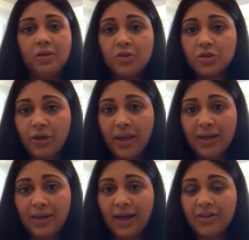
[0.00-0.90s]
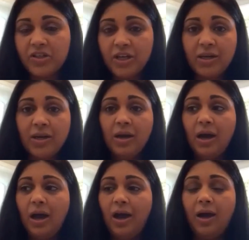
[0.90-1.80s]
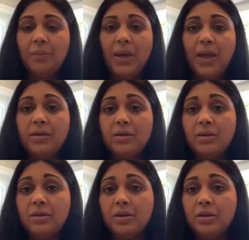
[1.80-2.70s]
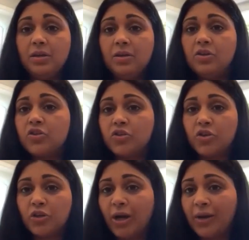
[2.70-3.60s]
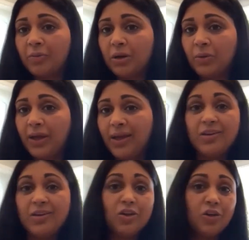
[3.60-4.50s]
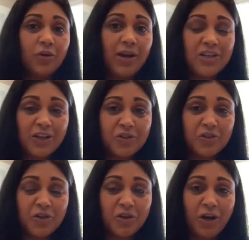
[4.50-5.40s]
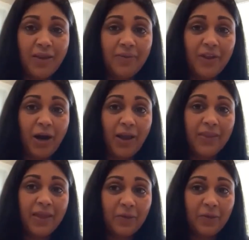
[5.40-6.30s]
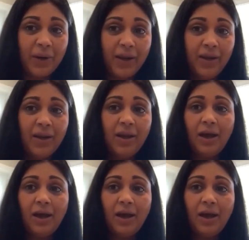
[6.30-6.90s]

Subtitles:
Use good hand hygiene. And you should turn your head one way and your grandchild should turn their head the other way.